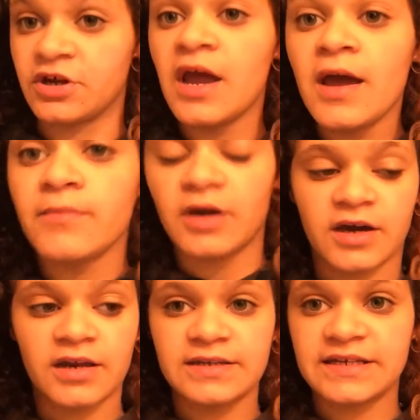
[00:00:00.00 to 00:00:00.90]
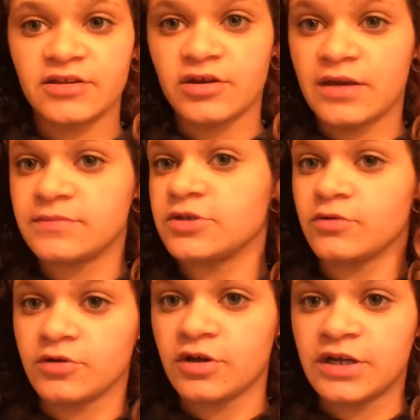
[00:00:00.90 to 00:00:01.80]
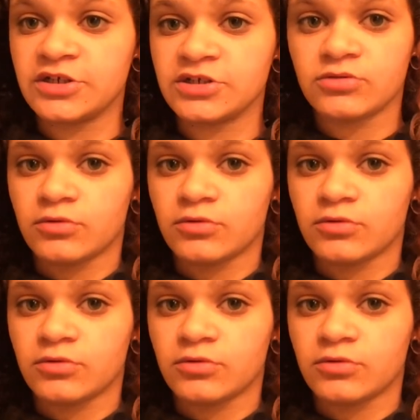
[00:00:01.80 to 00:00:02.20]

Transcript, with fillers: I'm not gonna say their names or their ages